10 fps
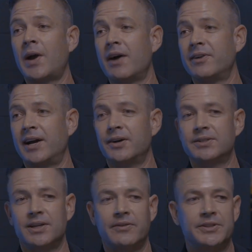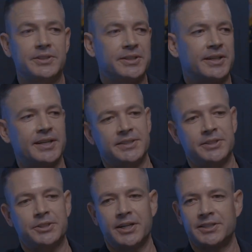have a house, obviously, that's
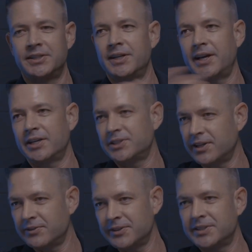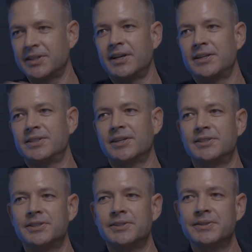distressed, you need a cash offer, that's the guy to talk to.